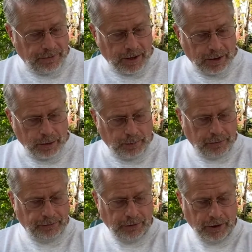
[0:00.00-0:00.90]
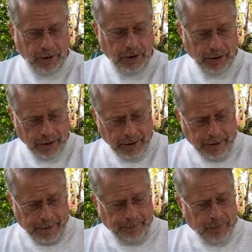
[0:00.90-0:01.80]
you prefer.
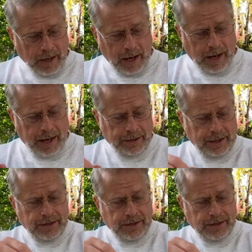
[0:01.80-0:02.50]
These are